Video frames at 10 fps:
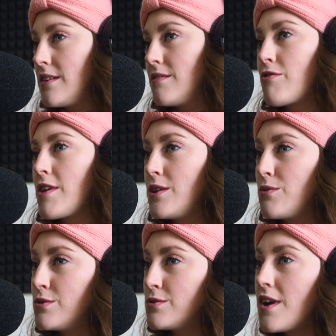N for
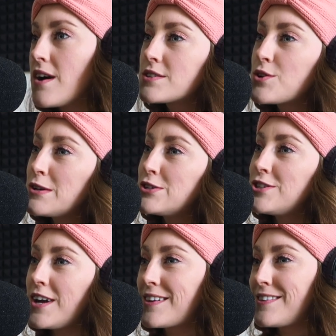anyone who's not going to
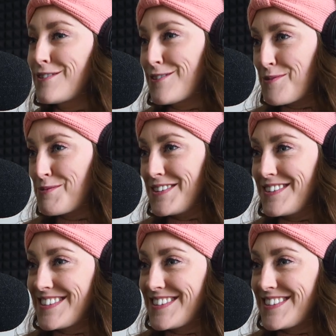check the descriptions.